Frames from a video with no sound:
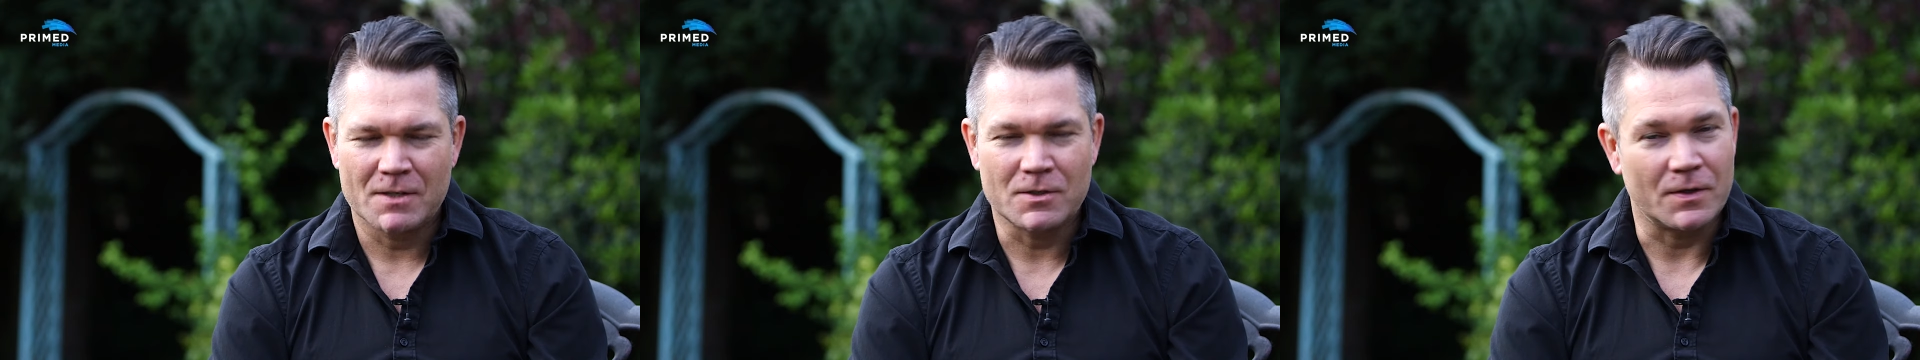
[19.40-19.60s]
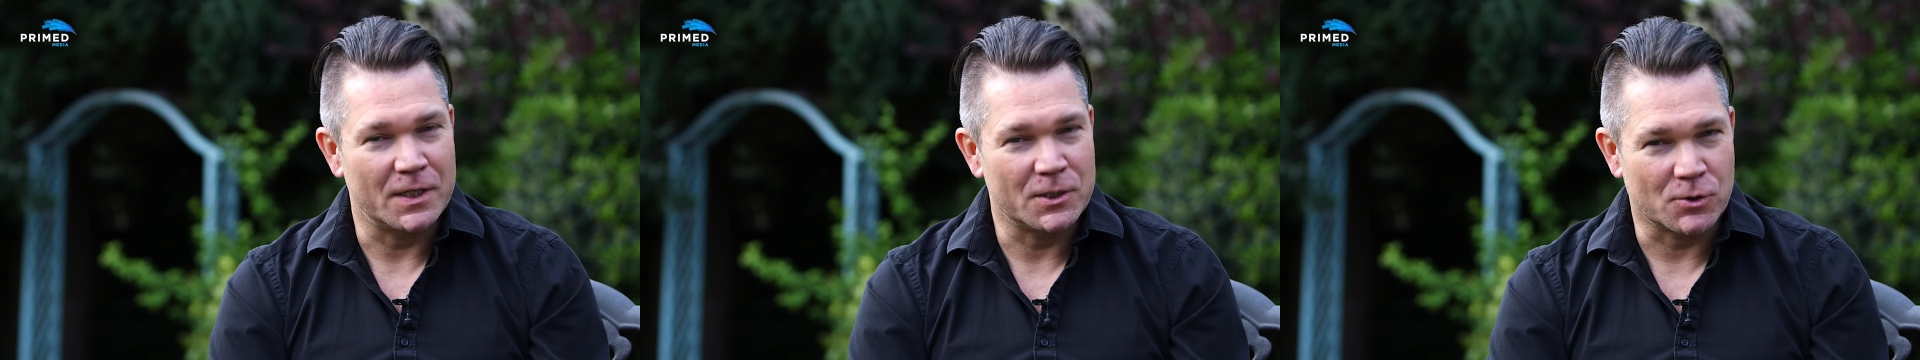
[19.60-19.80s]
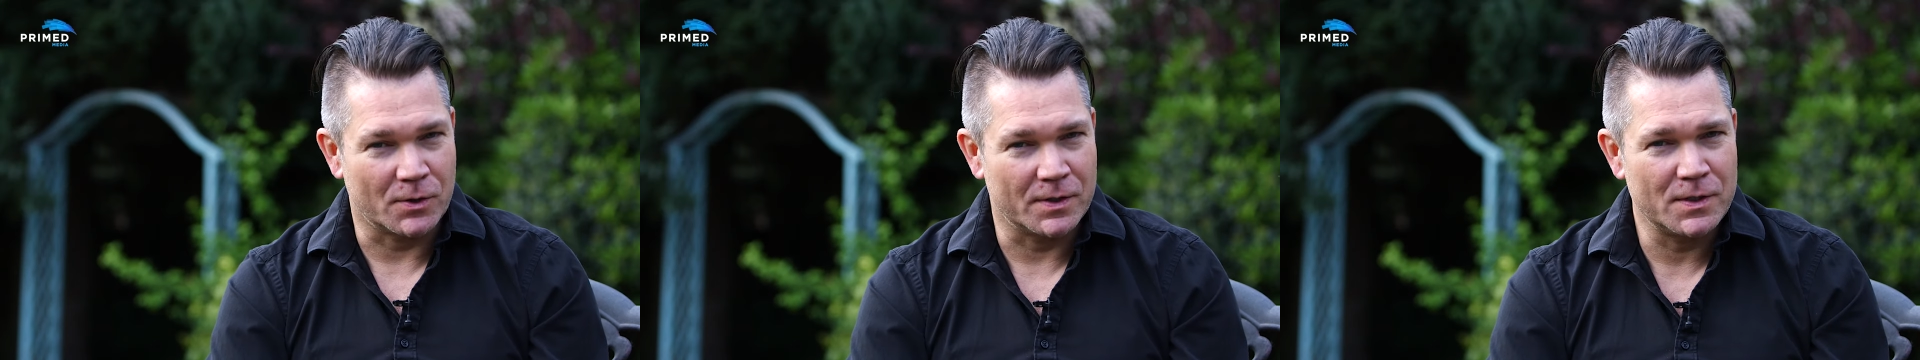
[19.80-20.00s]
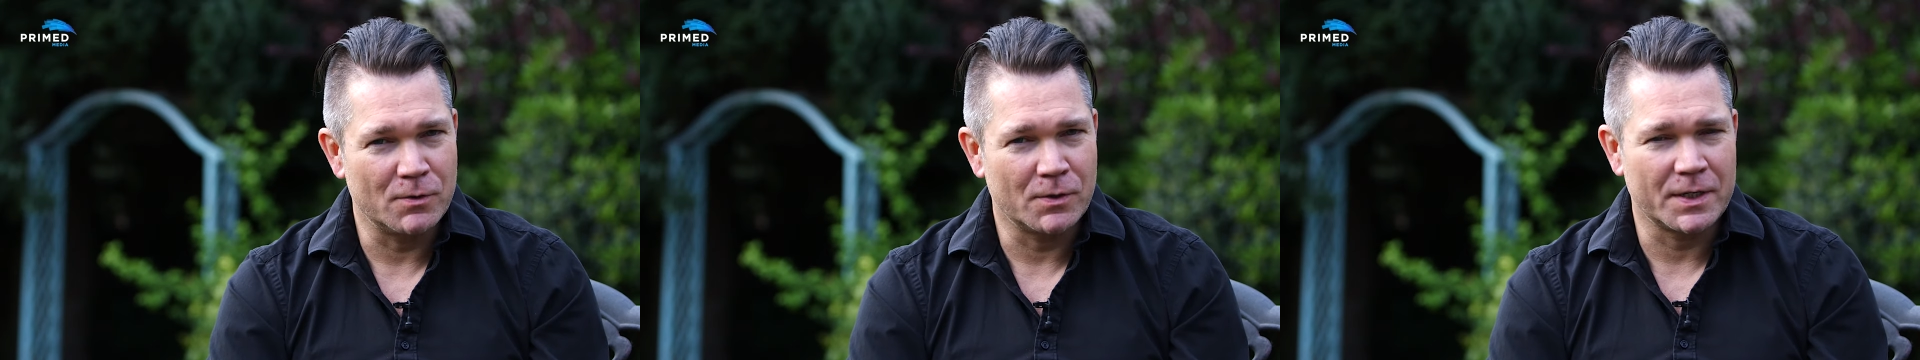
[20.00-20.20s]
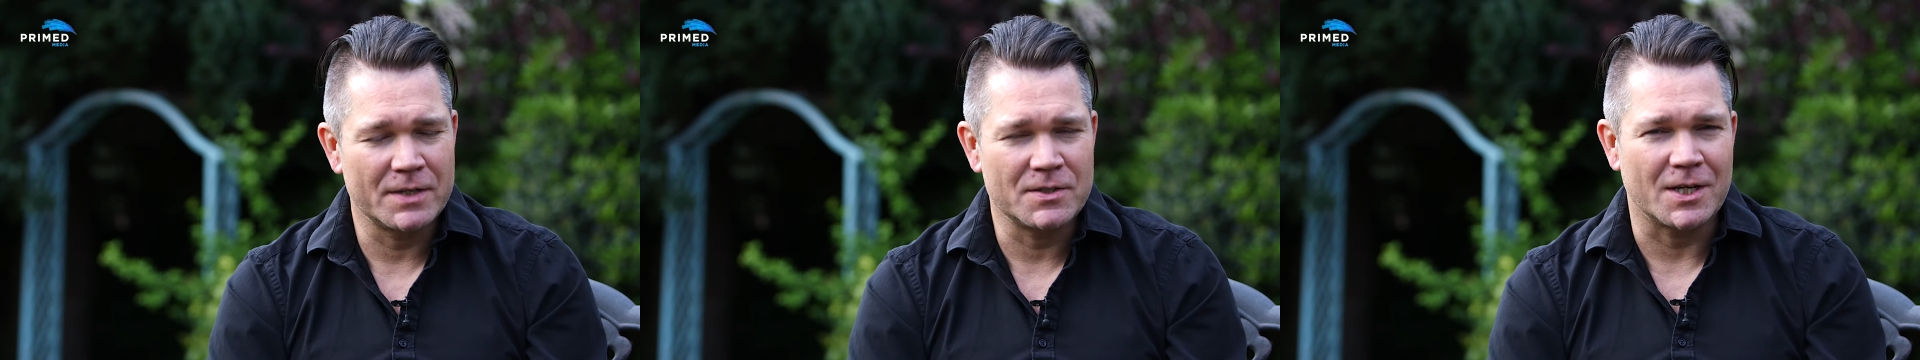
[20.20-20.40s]
So they joined the
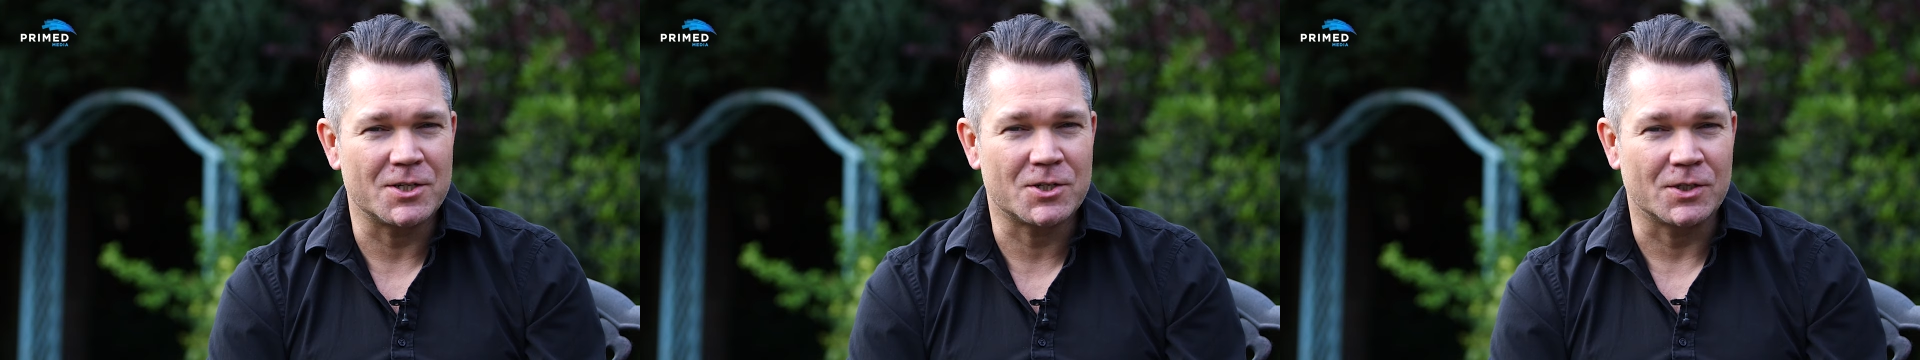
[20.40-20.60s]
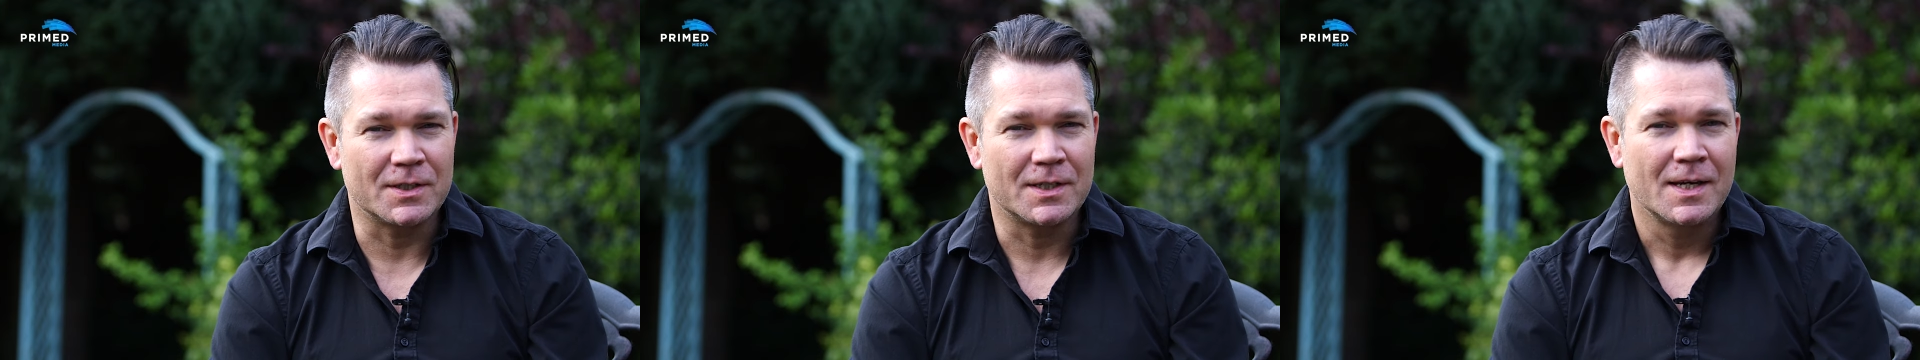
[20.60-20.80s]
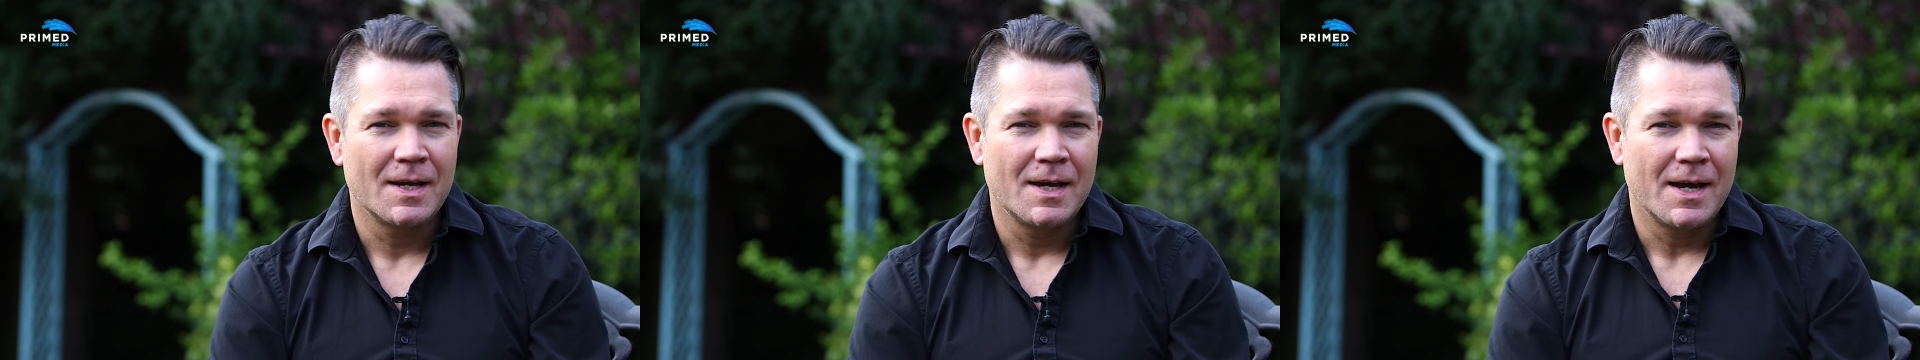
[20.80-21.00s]
organization